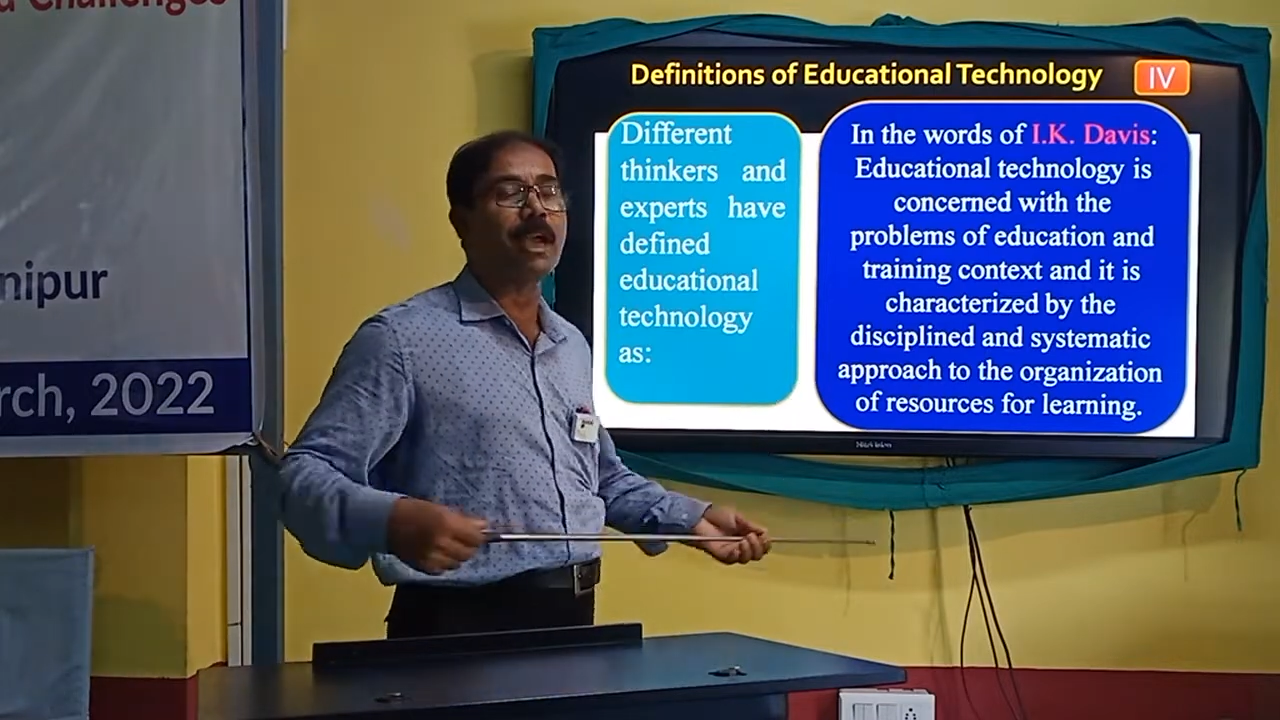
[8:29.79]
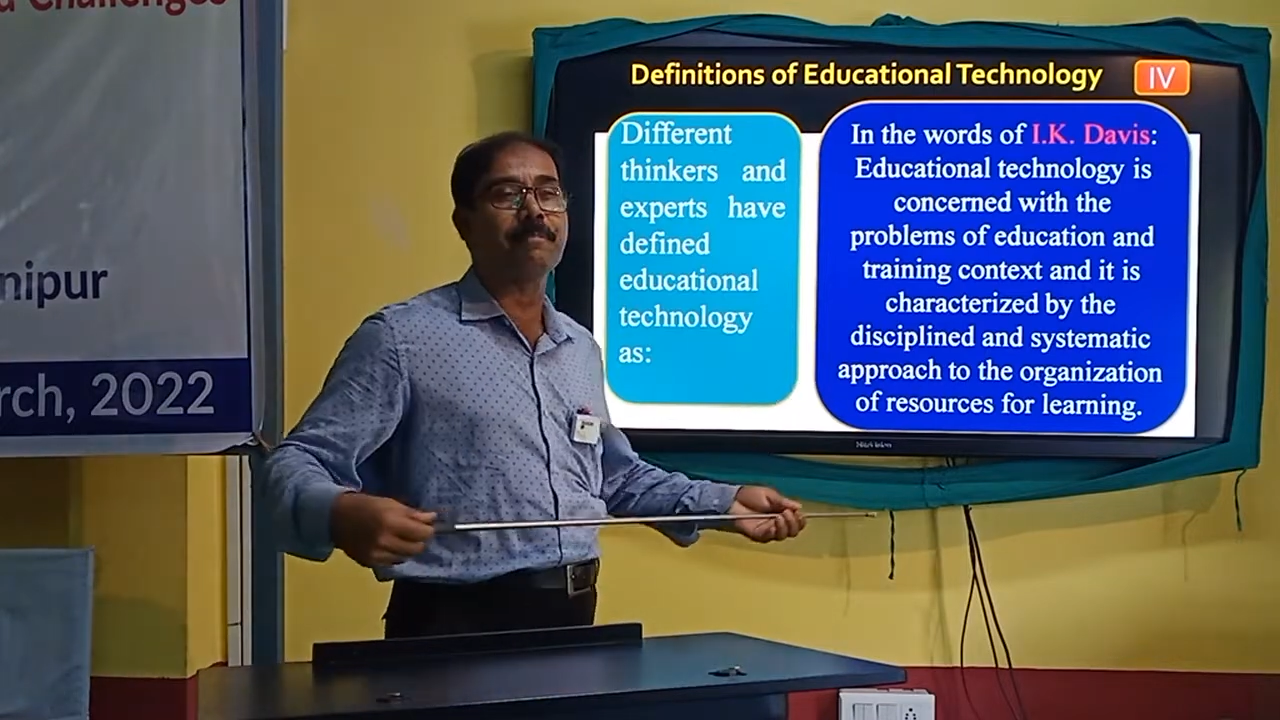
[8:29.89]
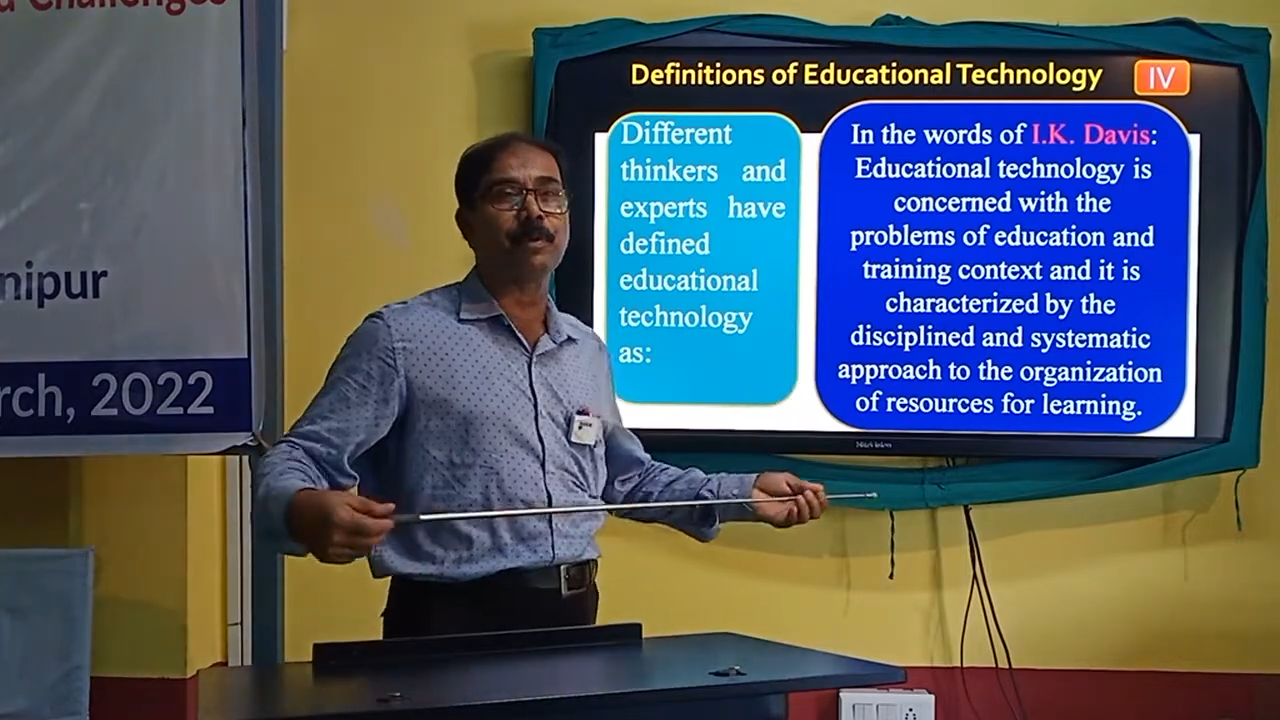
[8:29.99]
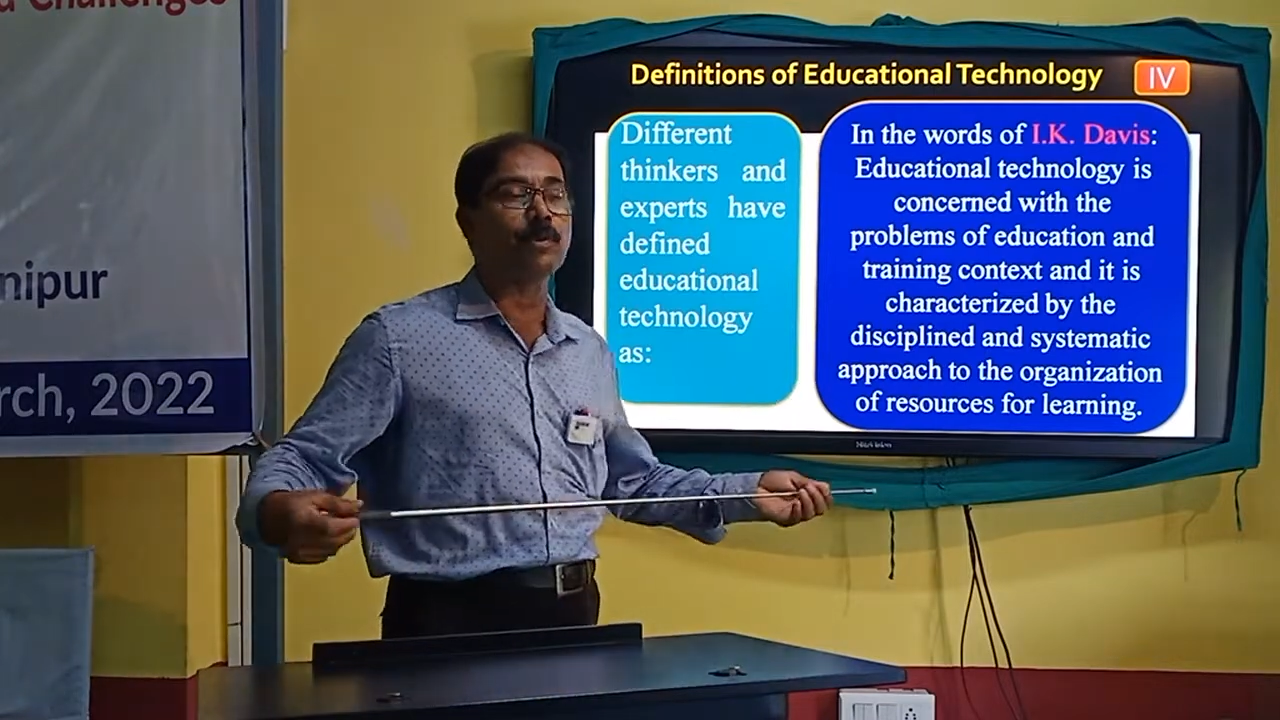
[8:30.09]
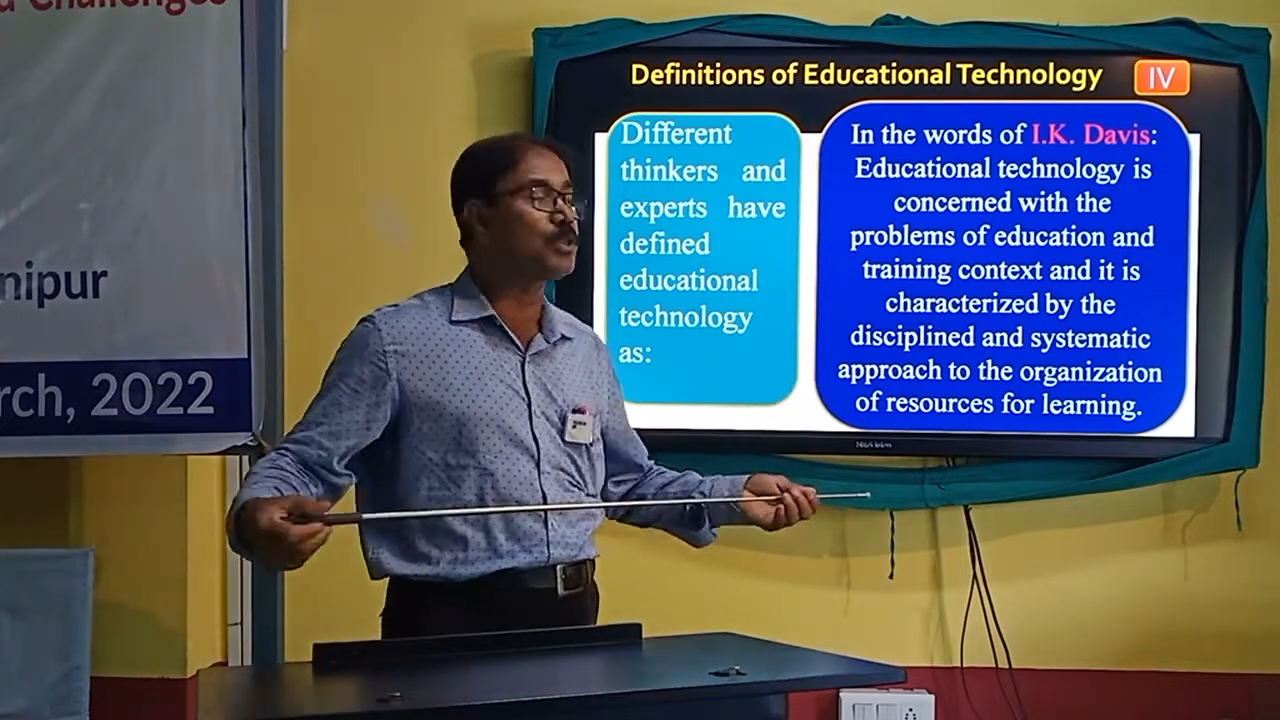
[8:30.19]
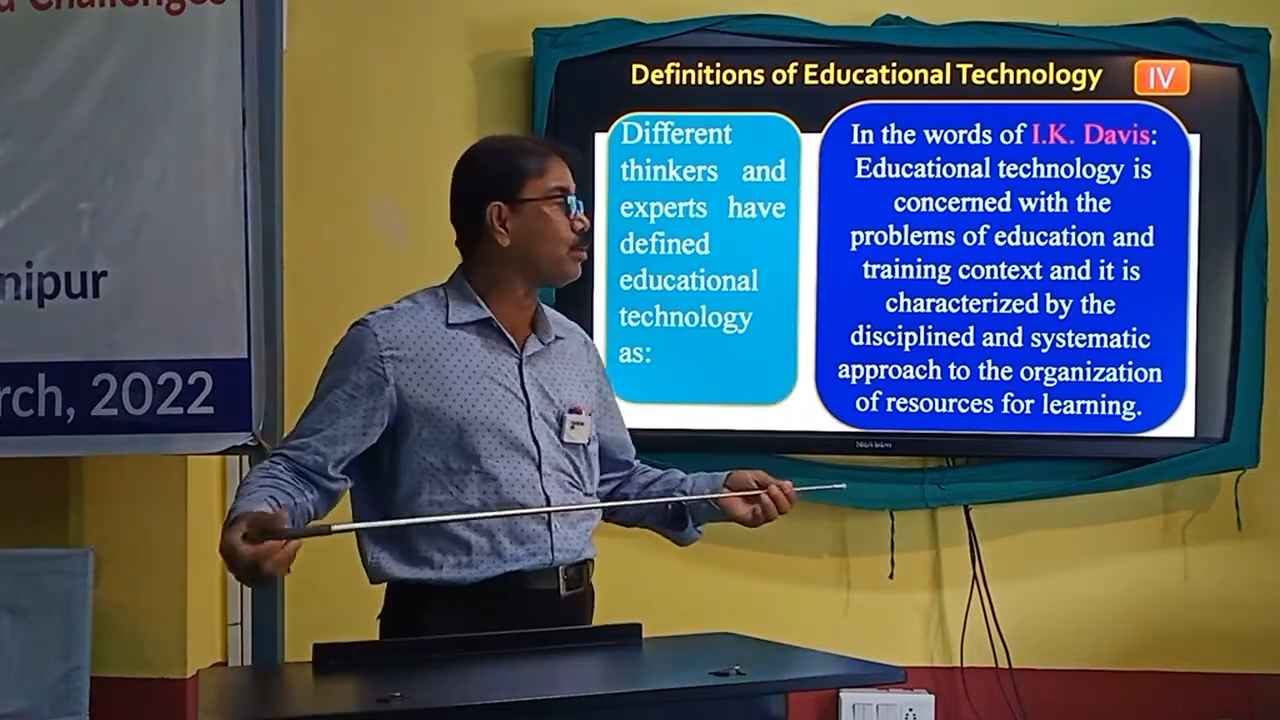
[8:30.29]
approach